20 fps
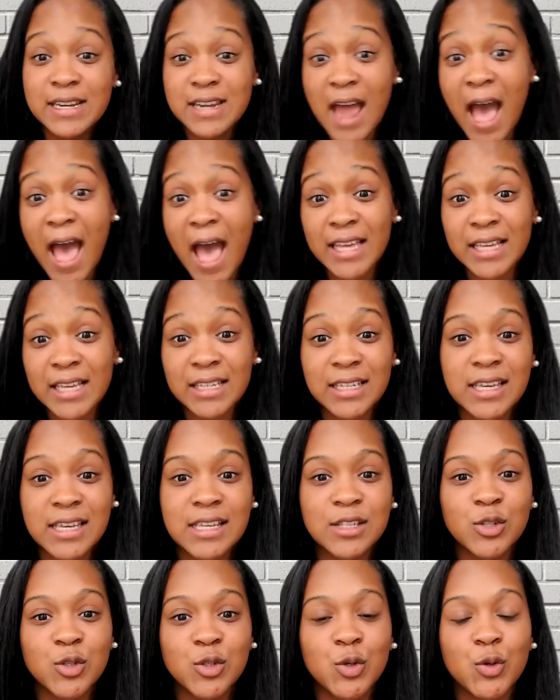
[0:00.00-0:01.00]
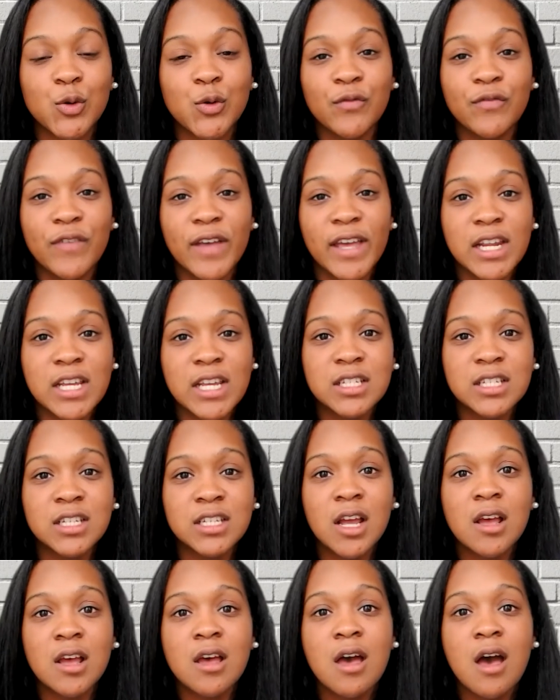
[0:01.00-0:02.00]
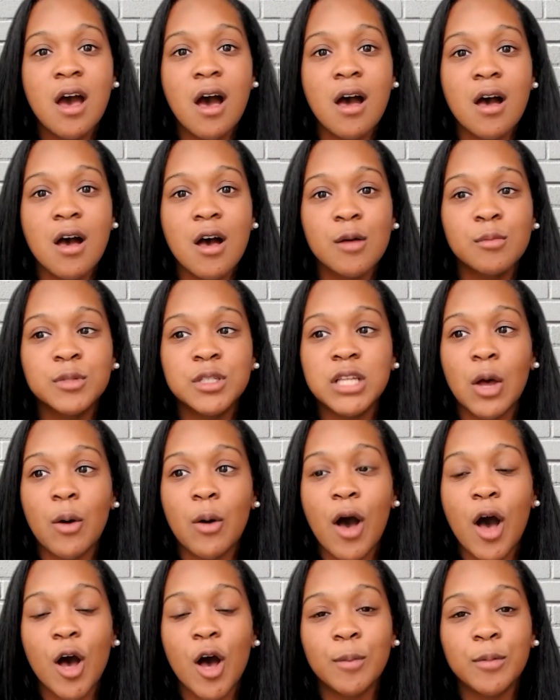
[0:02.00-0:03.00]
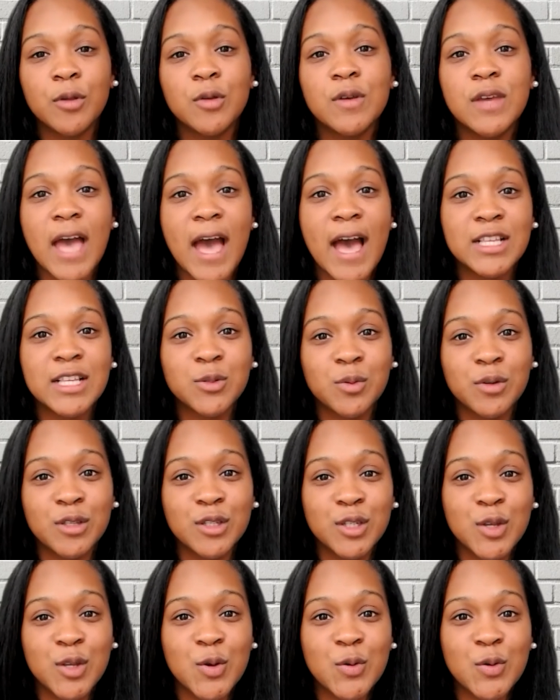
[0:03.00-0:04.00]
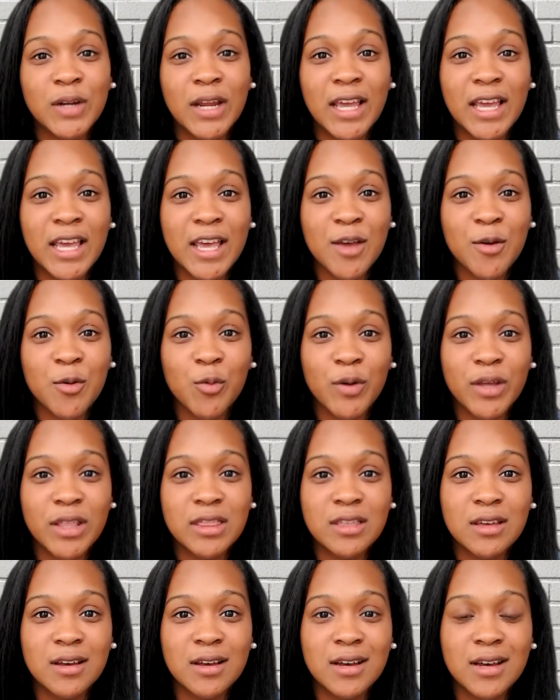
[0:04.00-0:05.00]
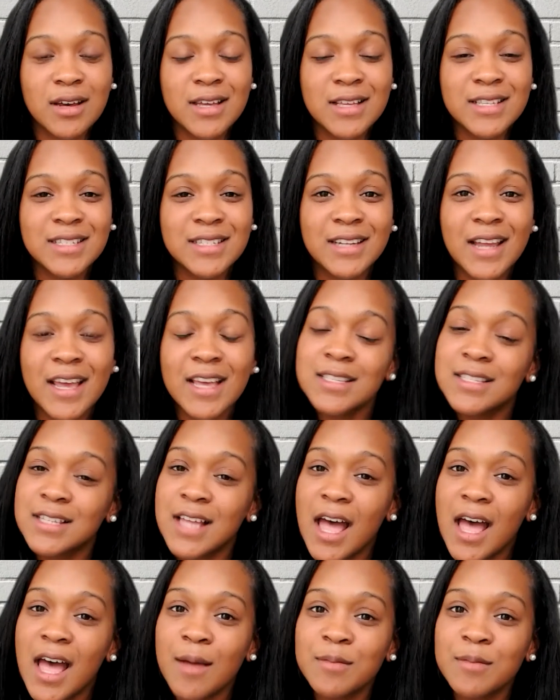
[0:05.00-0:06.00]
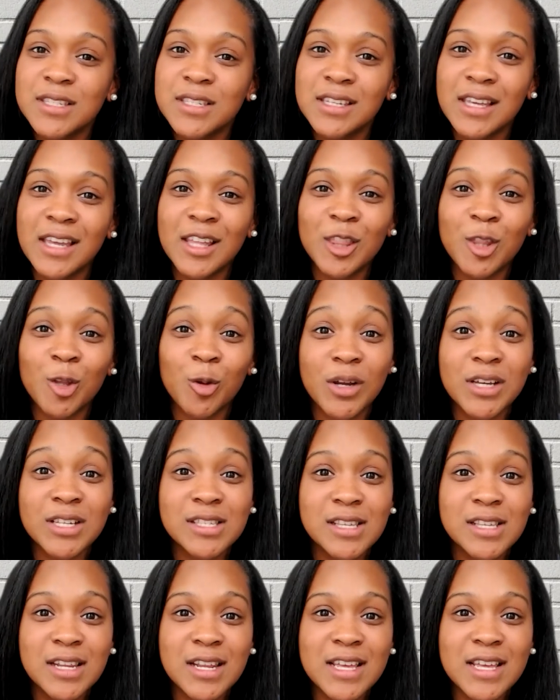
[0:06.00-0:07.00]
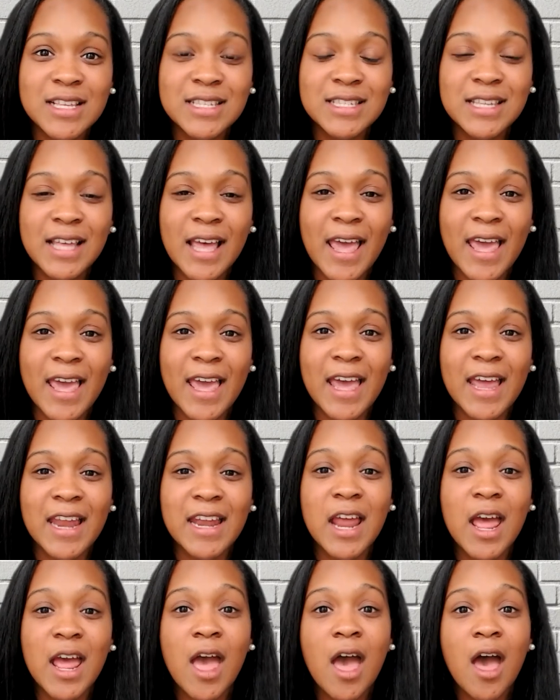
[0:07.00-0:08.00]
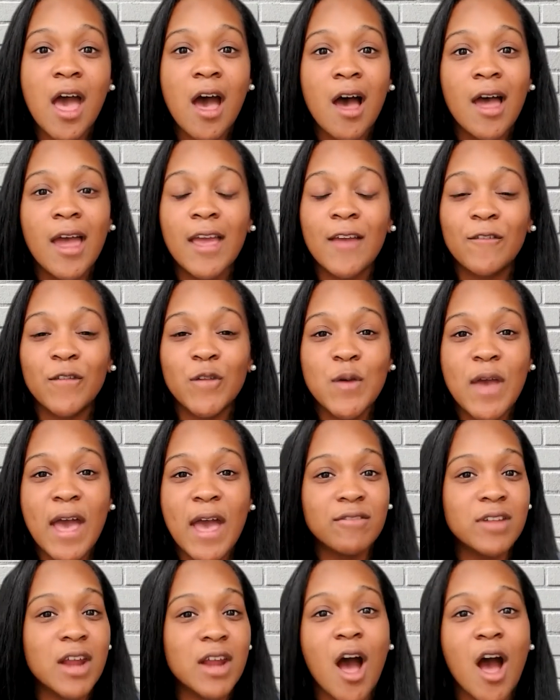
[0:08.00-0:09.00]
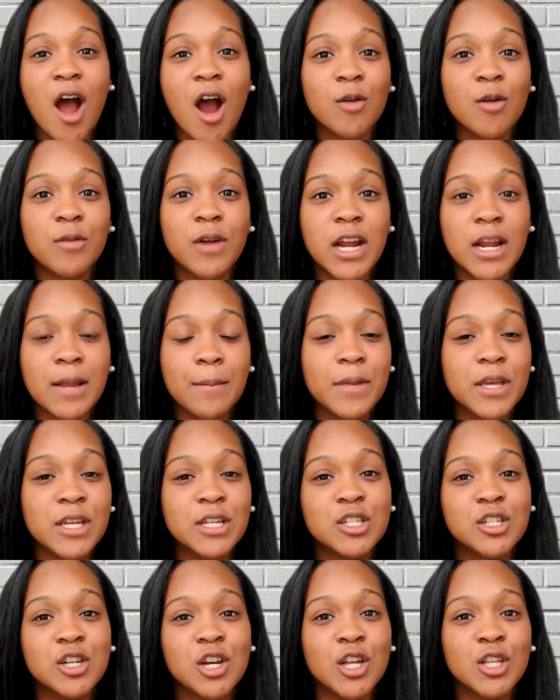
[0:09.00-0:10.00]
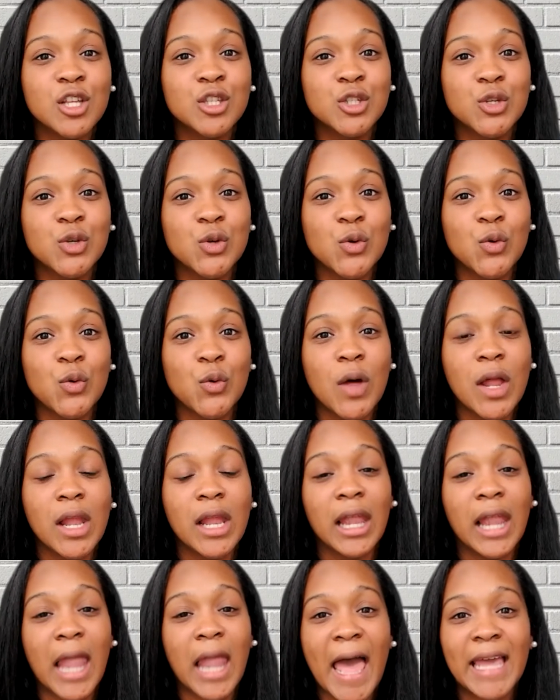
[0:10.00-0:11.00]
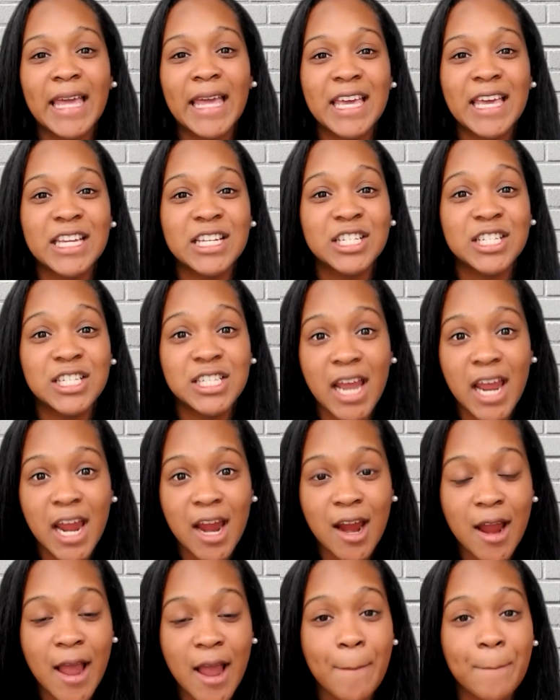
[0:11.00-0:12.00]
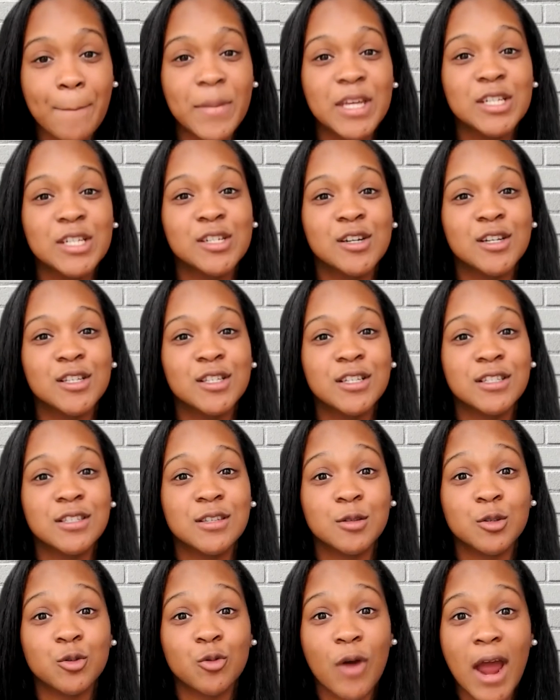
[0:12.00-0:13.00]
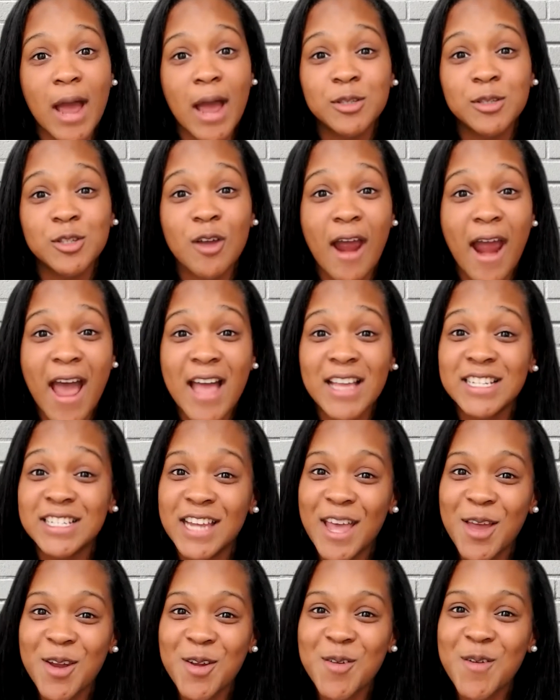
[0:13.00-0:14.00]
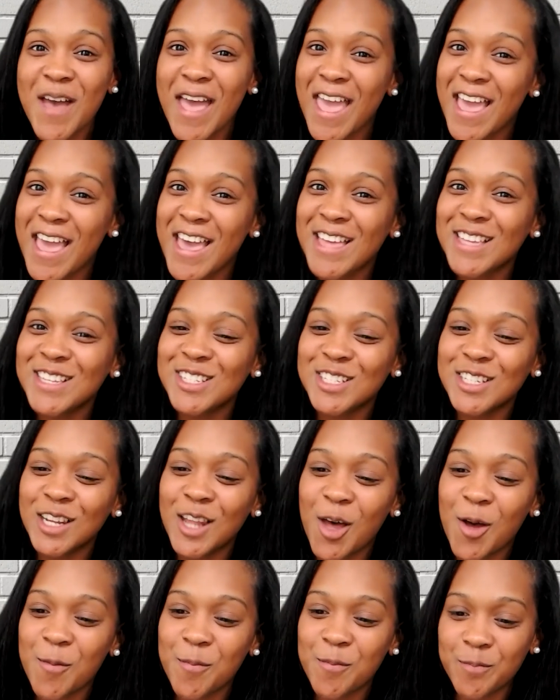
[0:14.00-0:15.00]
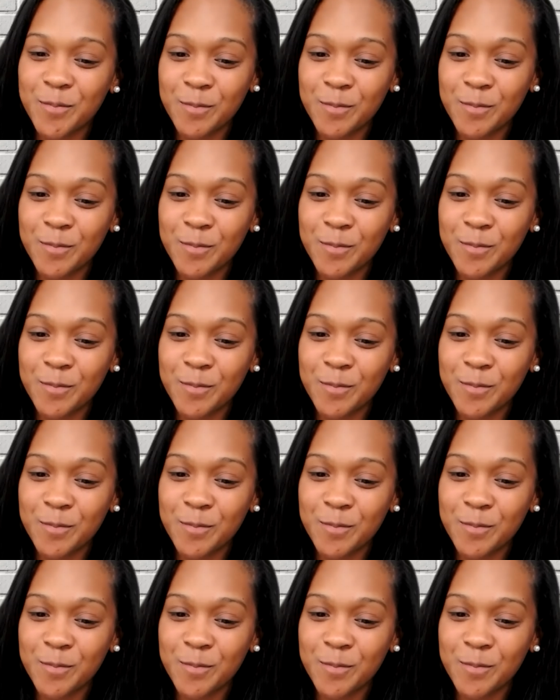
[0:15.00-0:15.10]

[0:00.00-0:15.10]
not get to finish. Um, so I hope you guys will tune in with us next time to get the rest of this. And if you have not already, be sure to like and share and be sure to subscribe to our channel and shalom.